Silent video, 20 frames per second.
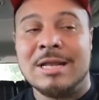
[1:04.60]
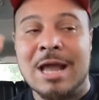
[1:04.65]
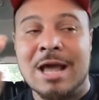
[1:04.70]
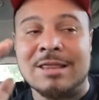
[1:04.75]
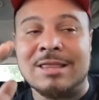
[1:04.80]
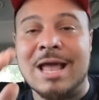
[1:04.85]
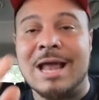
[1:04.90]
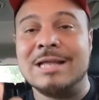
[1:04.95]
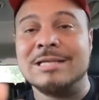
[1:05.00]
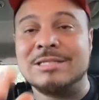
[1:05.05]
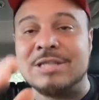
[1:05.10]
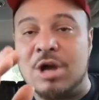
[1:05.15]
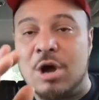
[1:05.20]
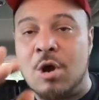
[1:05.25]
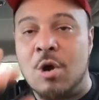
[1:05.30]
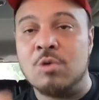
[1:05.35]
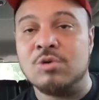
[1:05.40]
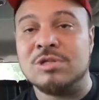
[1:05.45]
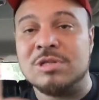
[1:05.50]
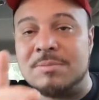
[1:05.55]
Now, that is the
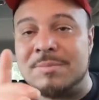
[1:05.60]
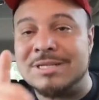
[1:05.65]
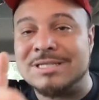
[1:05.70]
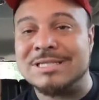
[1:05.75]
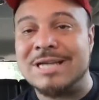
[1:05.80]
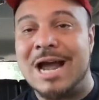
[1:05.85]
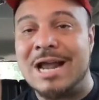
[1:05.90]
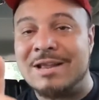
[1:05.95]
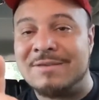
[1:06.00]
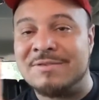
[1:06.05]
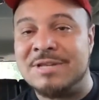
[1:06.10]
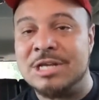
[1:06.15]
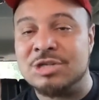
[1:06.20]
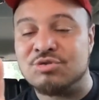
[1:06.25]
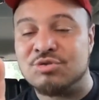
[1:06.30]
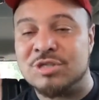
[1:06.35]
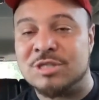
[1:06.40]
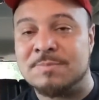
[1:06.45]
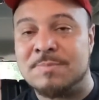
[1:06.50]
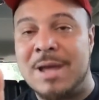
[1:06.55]
ultimate sign of
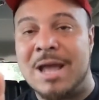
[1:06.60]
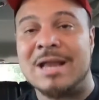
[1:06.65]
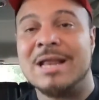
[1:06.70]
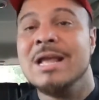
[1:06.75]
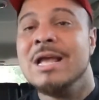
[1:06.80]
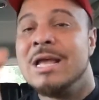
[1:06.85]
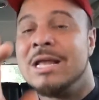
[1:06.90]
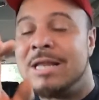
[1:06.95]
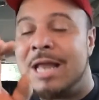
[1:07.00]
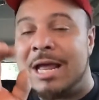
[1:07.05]
disrespect.